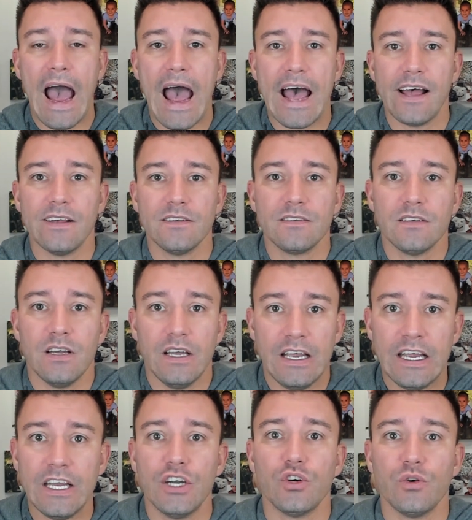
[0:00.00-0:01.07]
as a
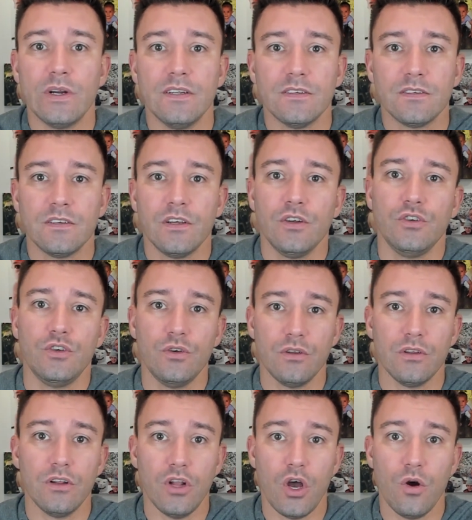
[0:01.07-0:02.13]
hindrance
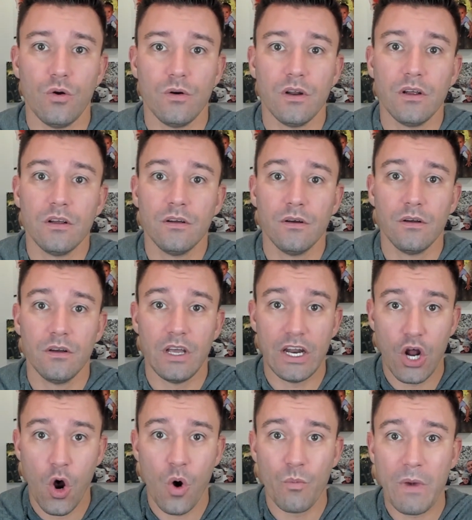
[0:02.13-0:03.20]
to the loan
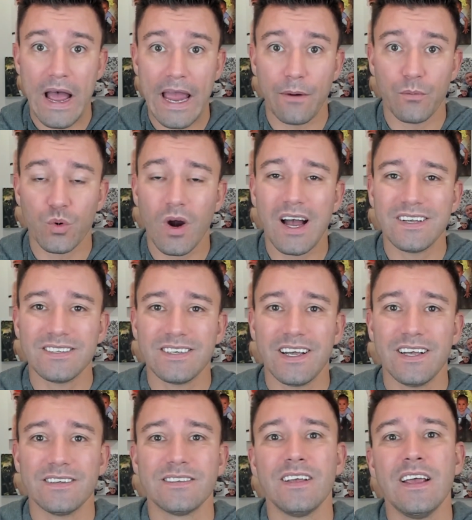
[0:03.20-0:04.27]
and home buying
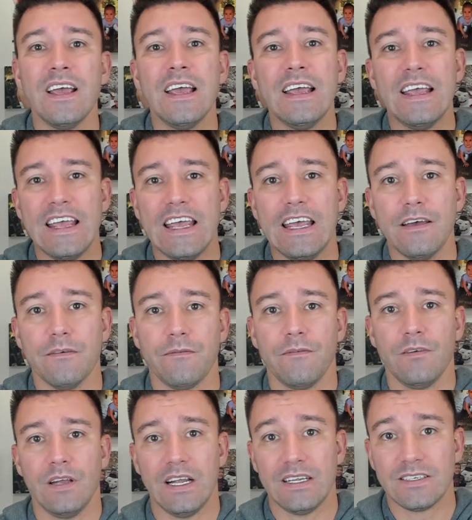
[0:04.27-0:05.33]
process
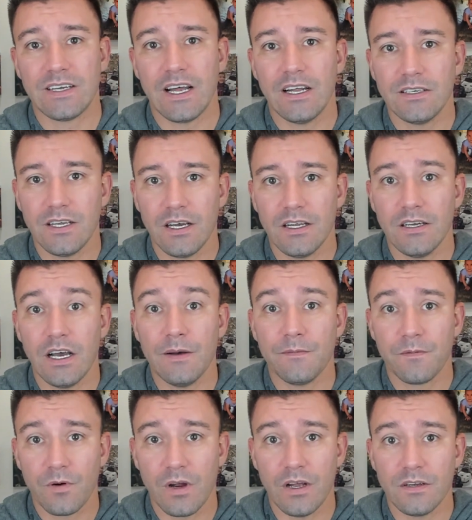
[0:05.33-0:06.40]
if it's not done
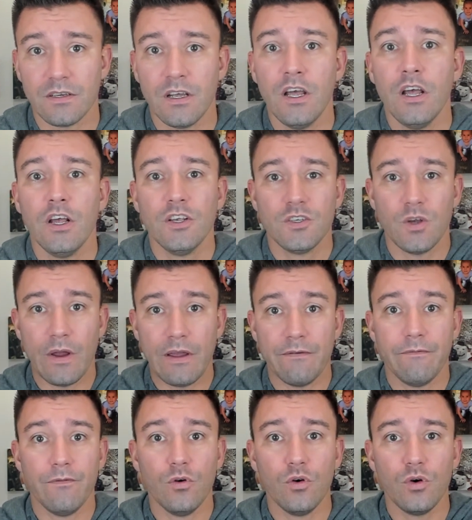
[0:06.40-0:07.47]
up front. So a
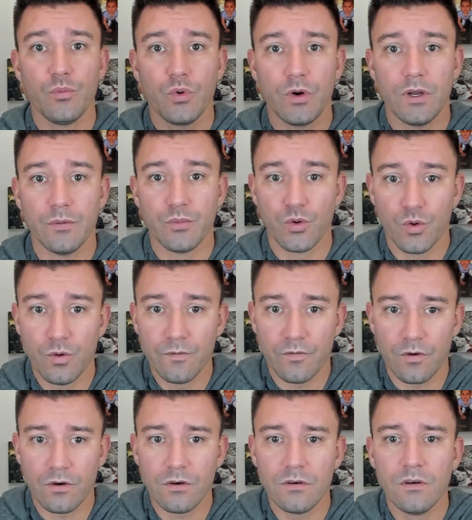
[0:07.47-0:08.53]
full
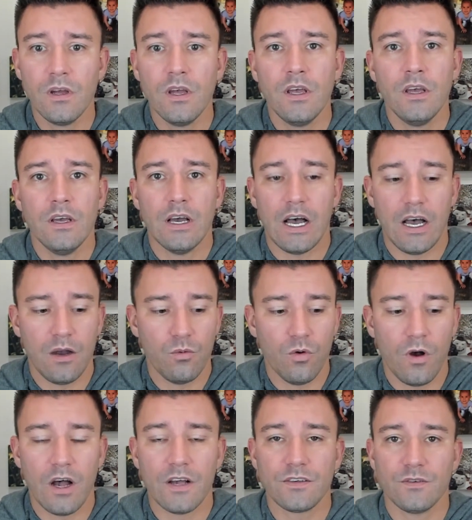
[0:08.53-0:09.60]
pre-approval
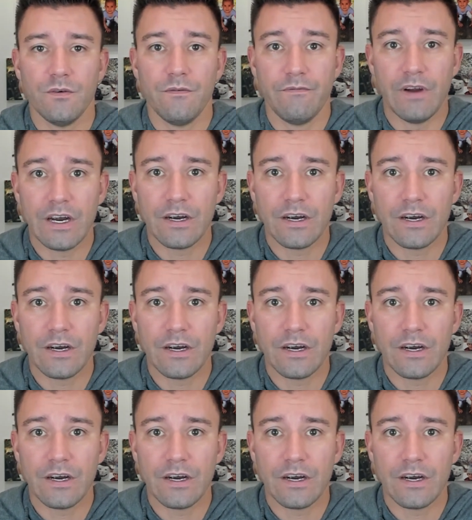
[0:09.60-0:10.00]
will also